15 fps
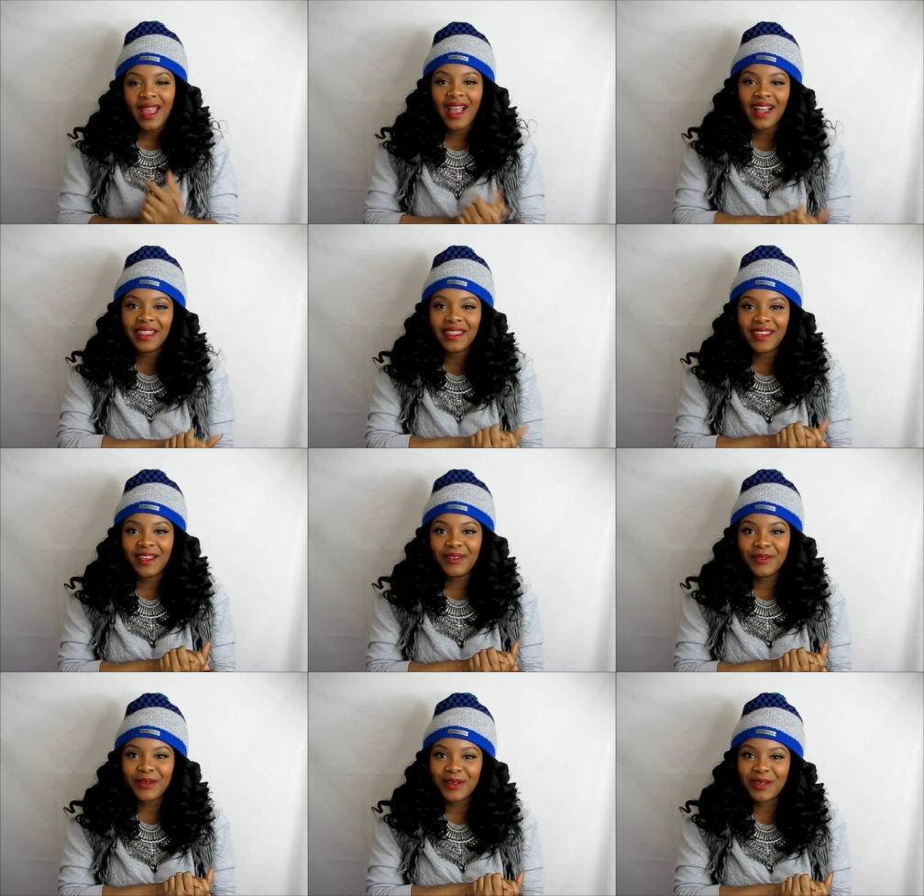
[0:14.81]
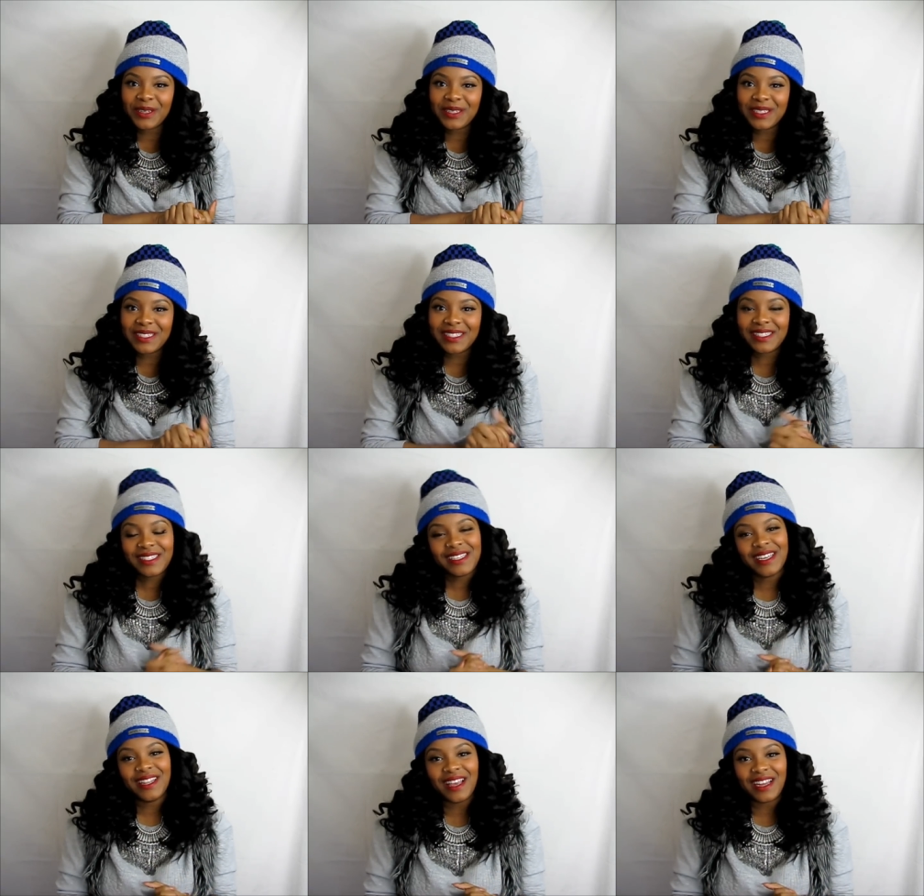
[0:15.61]
Hello girls, it's
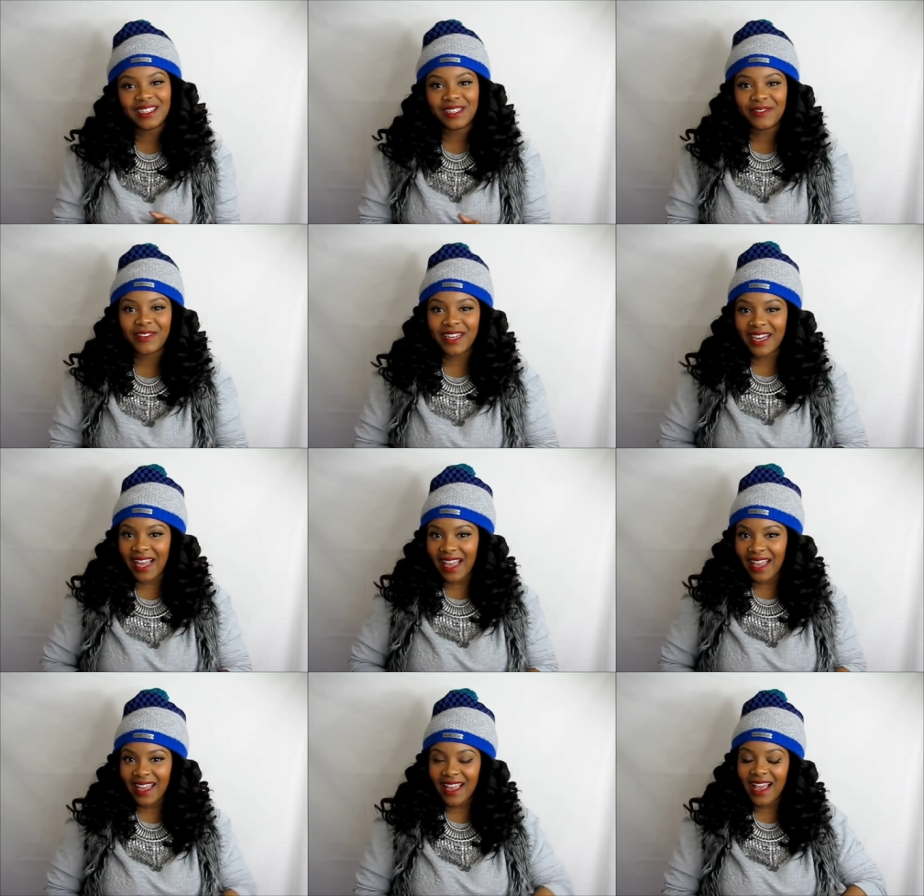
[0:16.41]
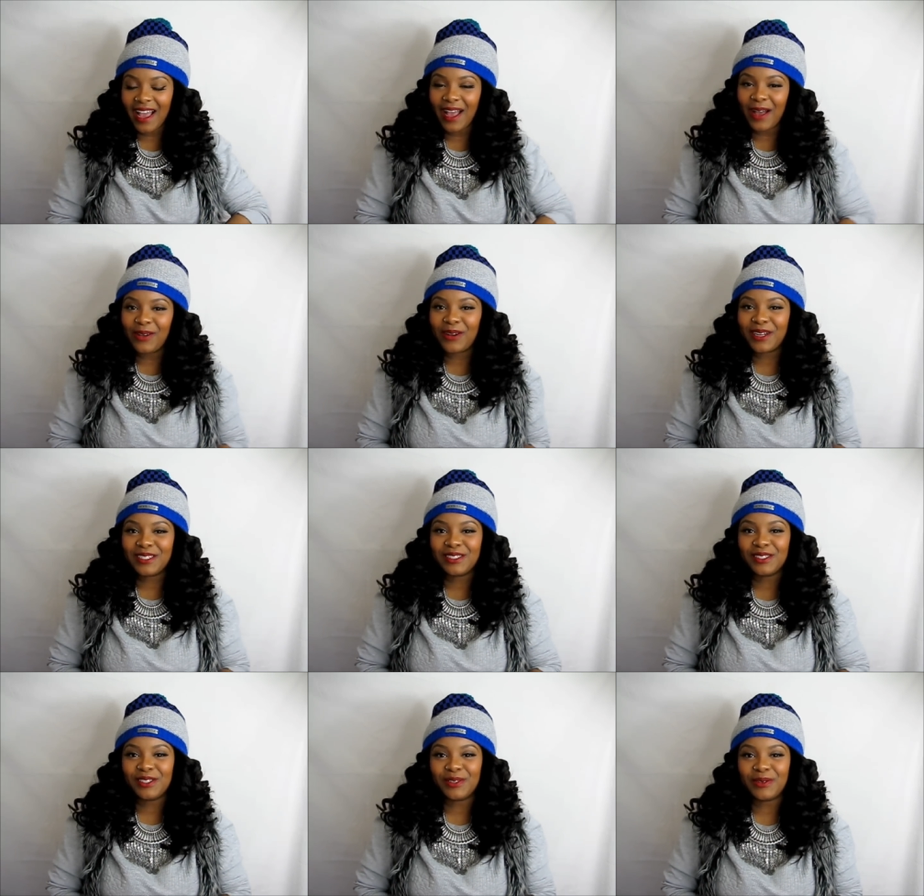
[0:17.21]
Yolanda Renee. How are
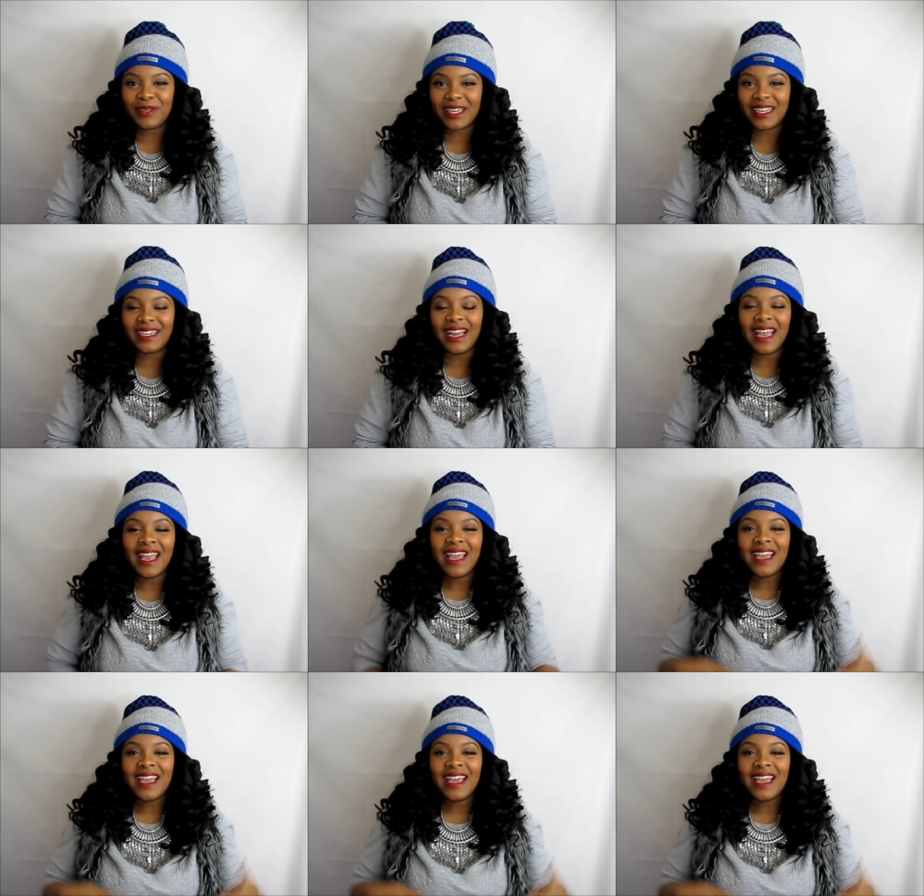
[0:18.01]
you doing?